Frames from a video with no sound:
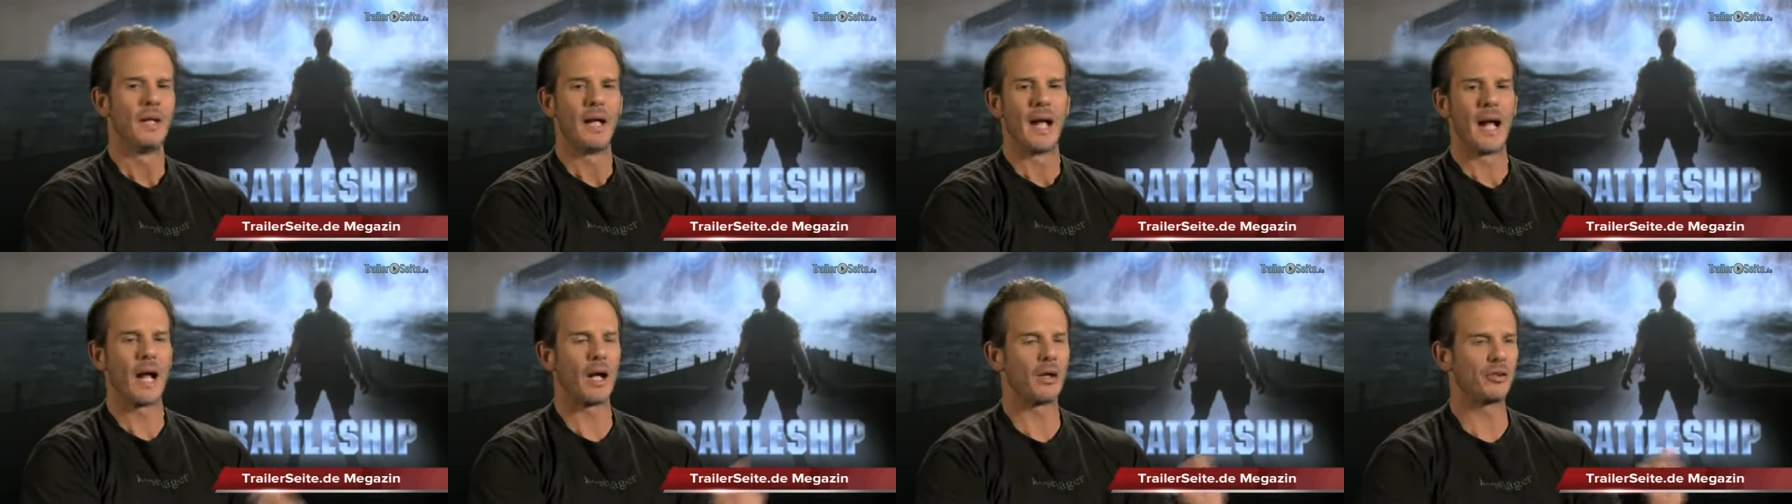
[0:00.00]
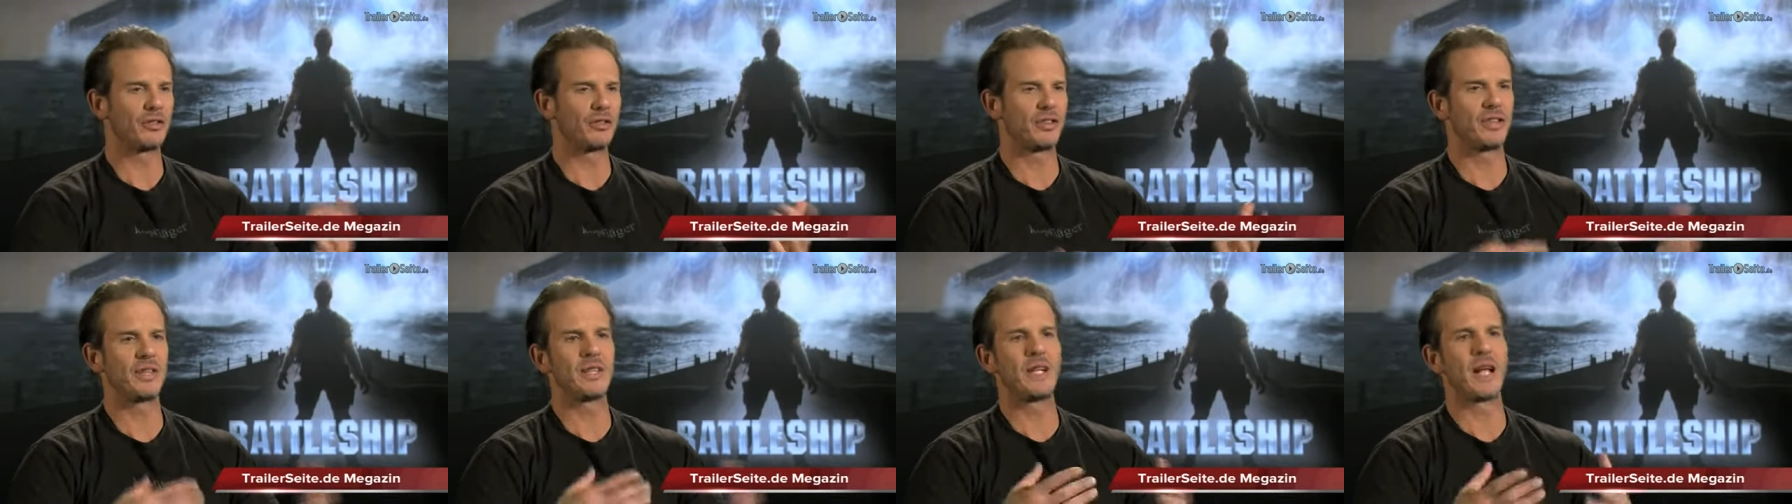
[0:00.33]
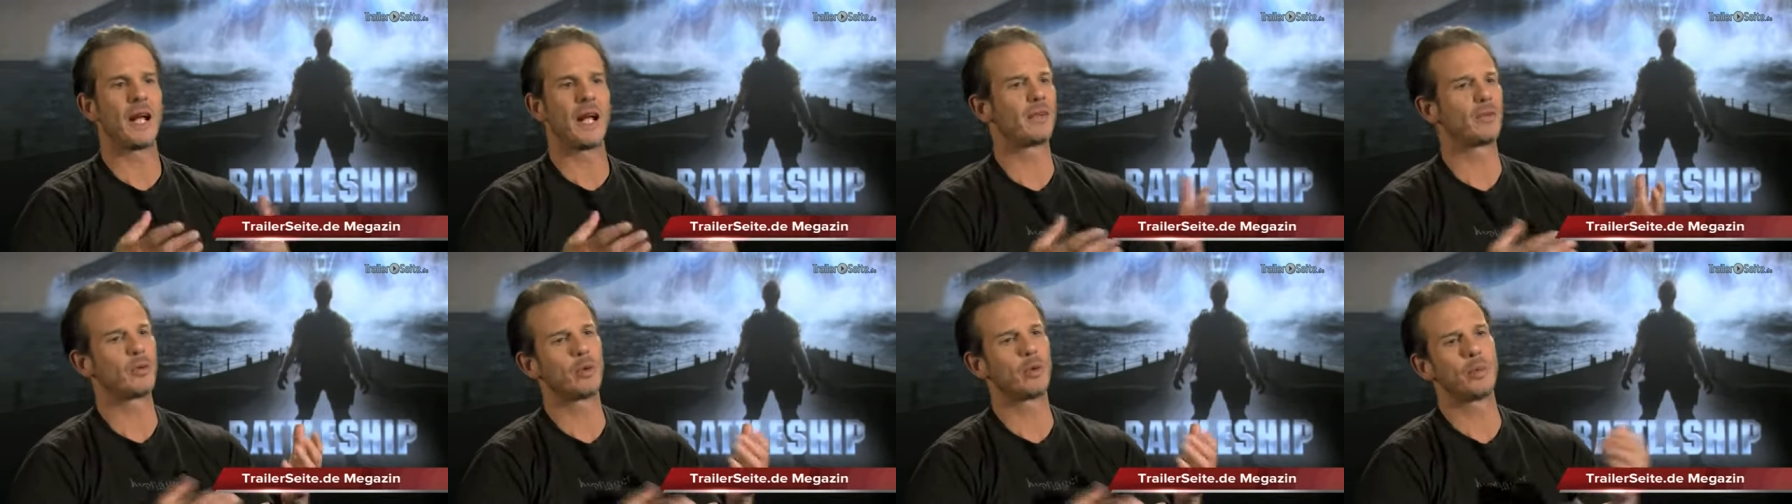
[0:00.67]
how she
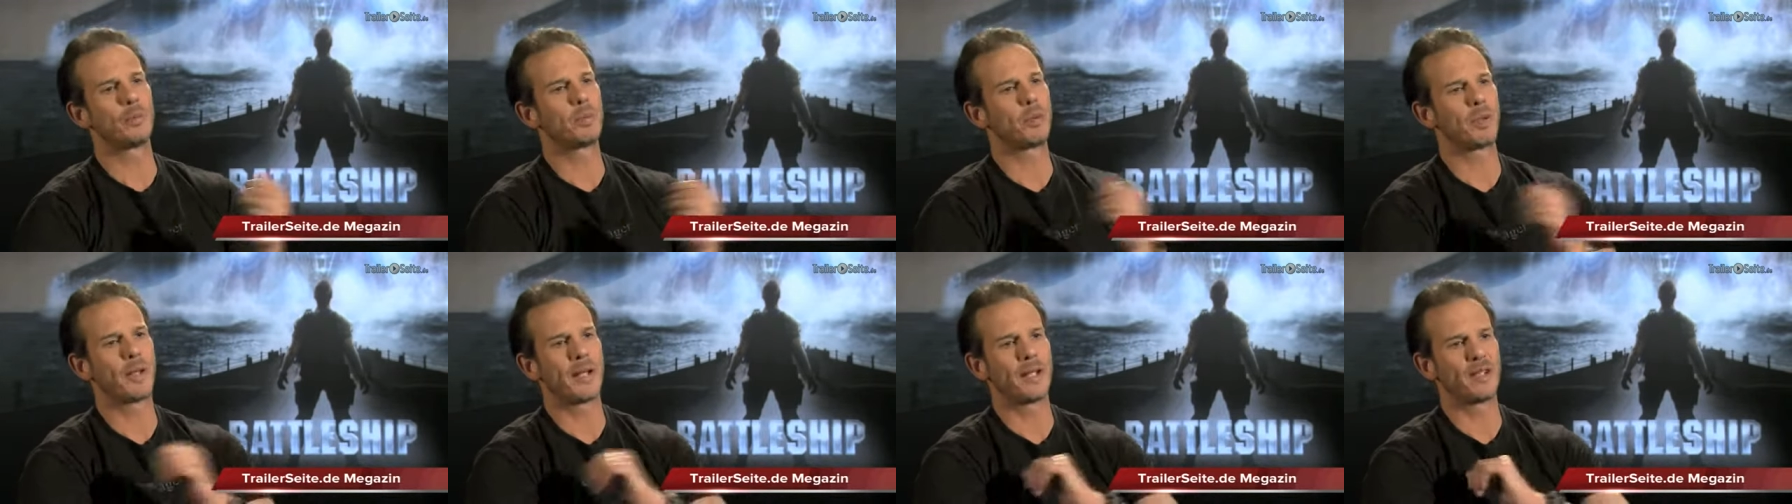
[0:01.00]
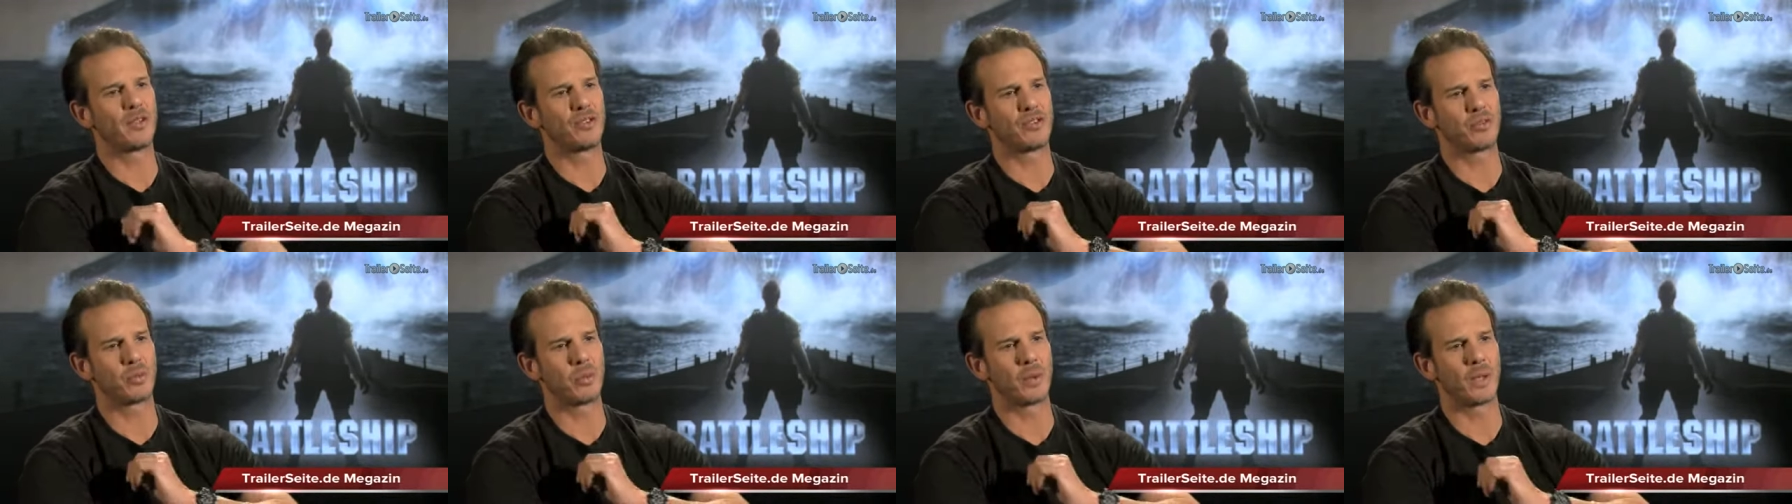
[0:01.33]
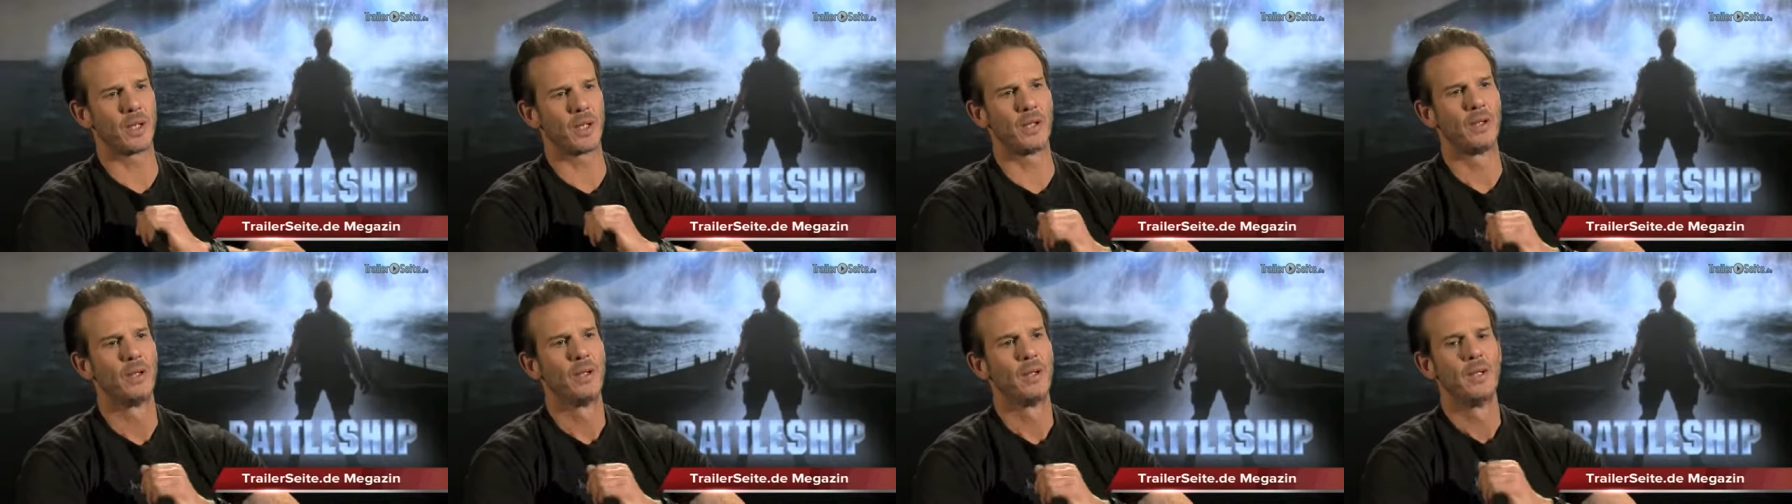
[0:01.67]
got to a place
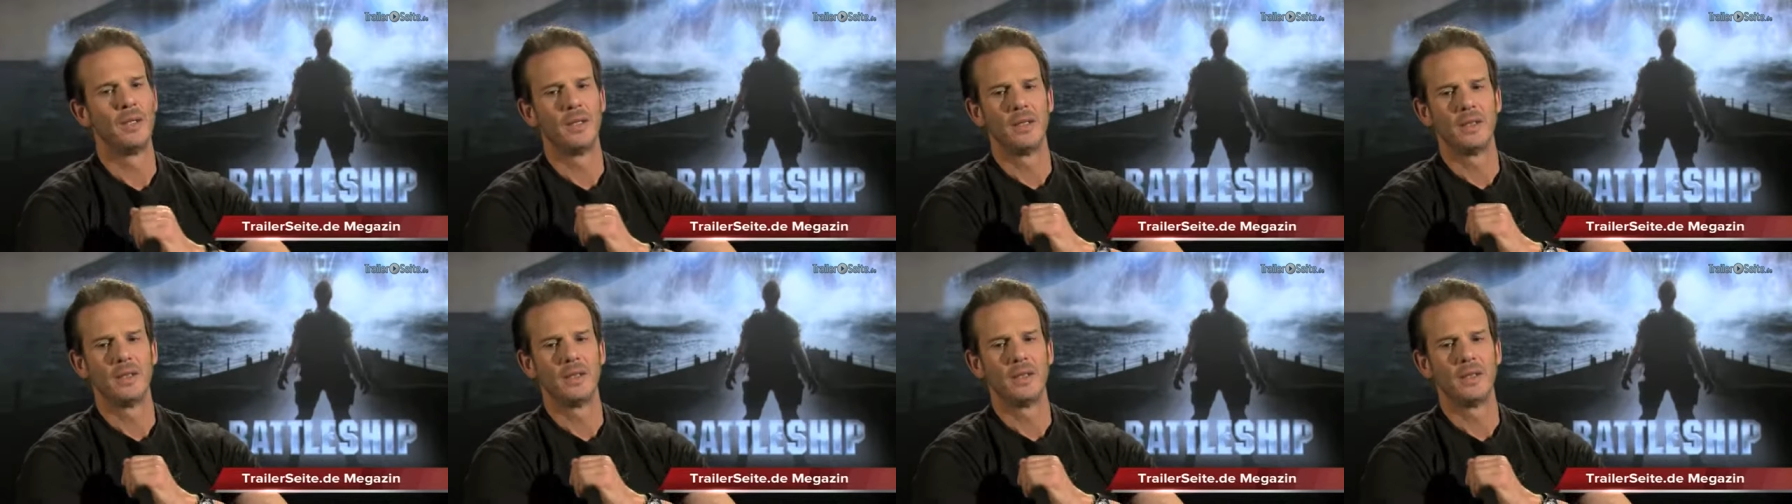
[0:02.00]
where,